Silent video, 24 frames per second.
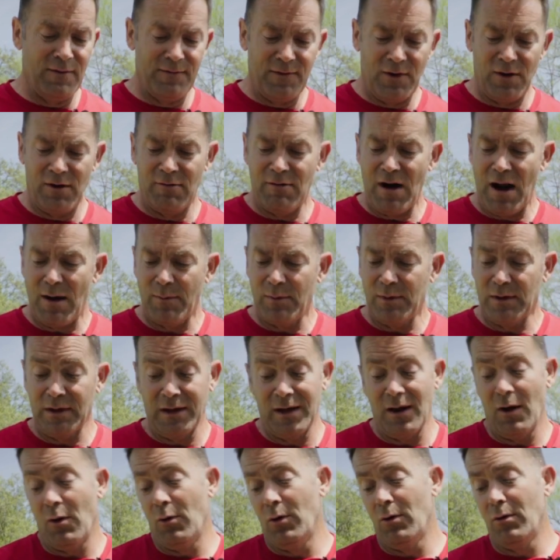very
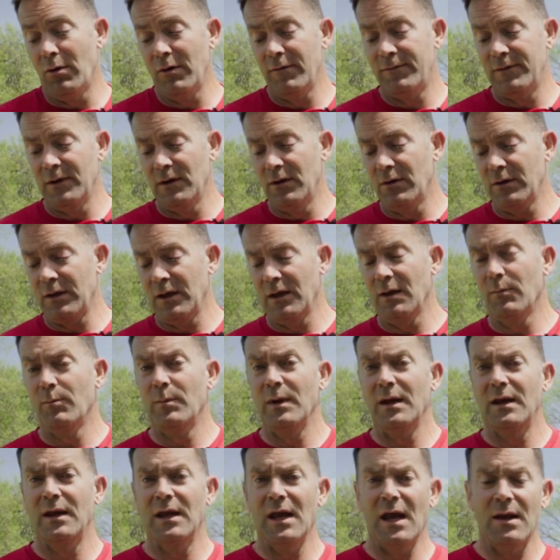rapidly. Or if you're looking at
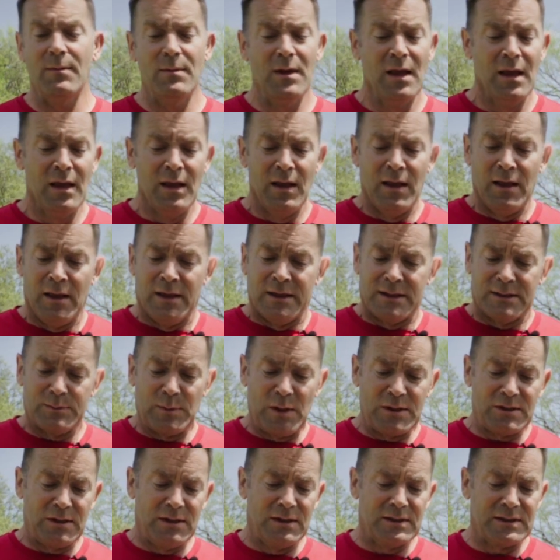big game,
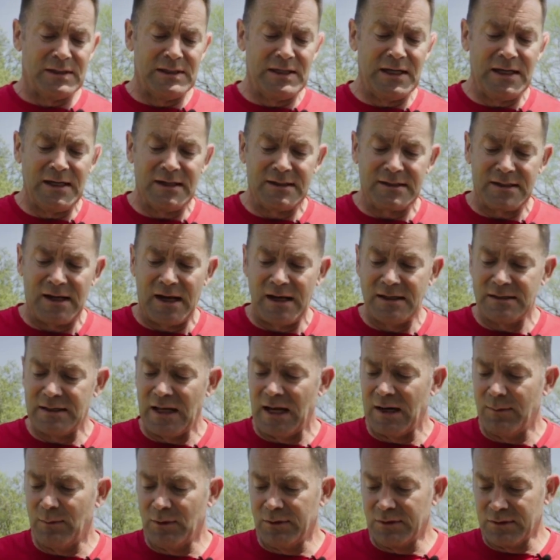especially deer-sized
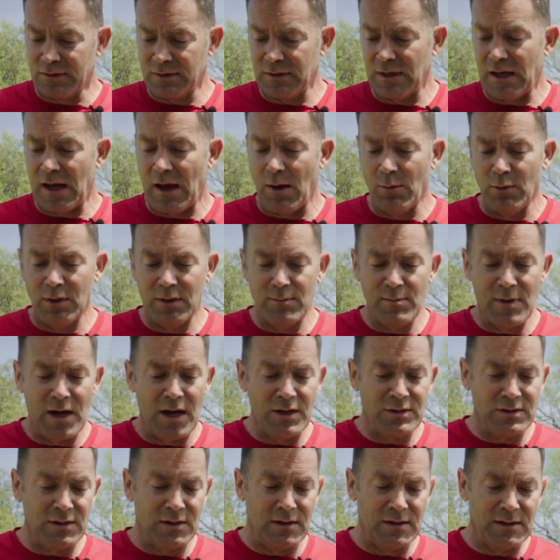animals, I would
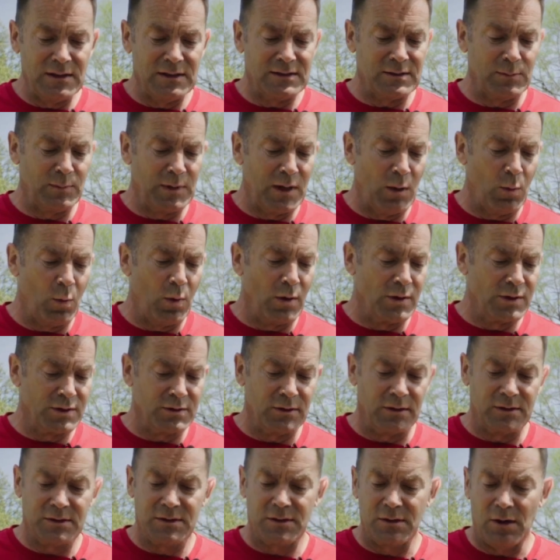imagine these will be a
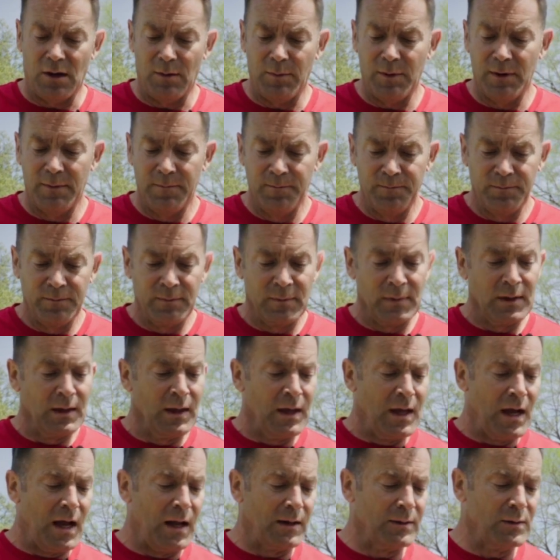one-shot stop.
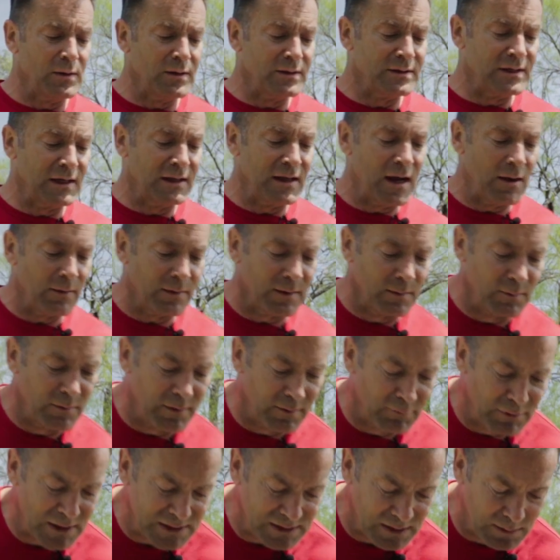I'm gonna dig out the,
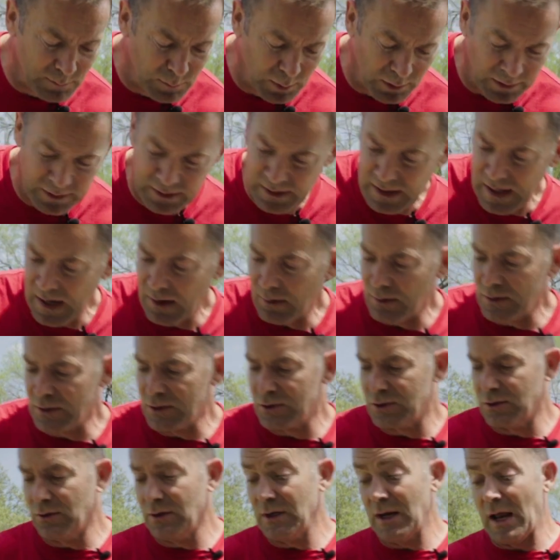the rest of the bullet now and just
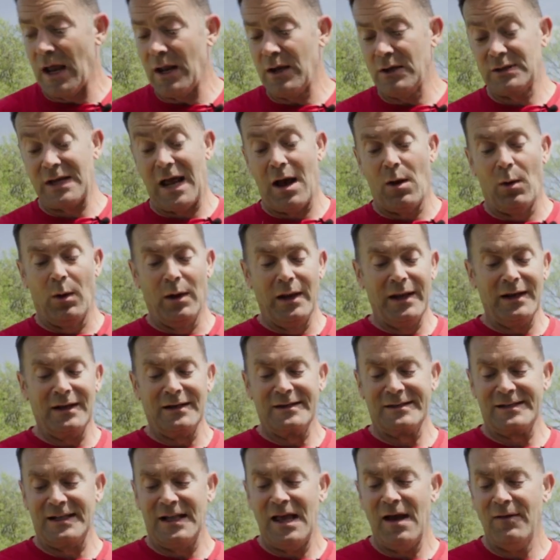show you just how
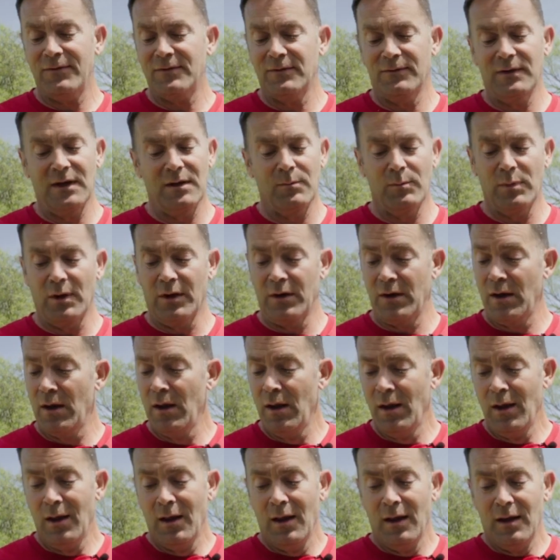little is left of it. But
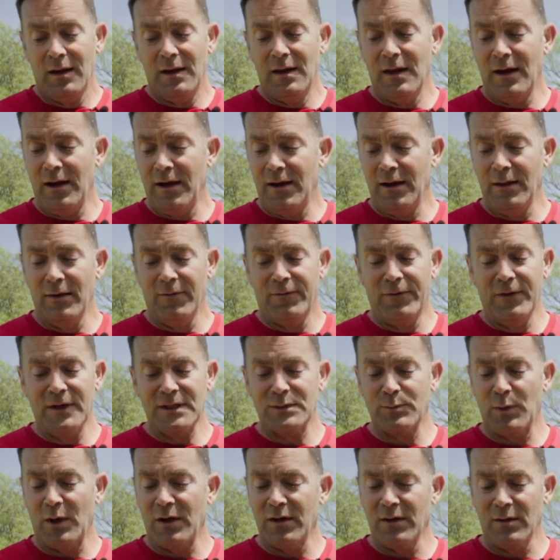yeah, in the
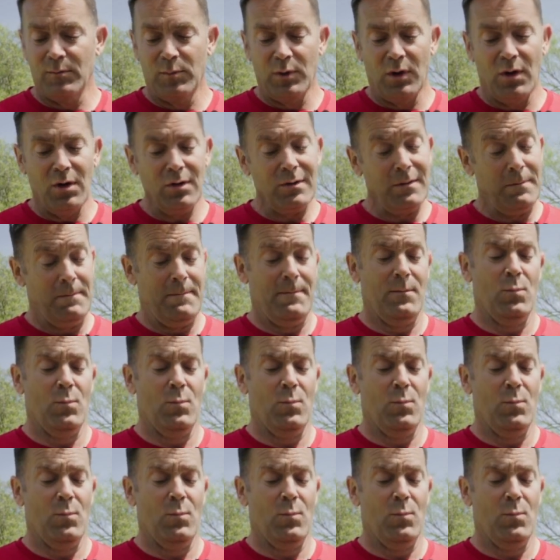first part of the block,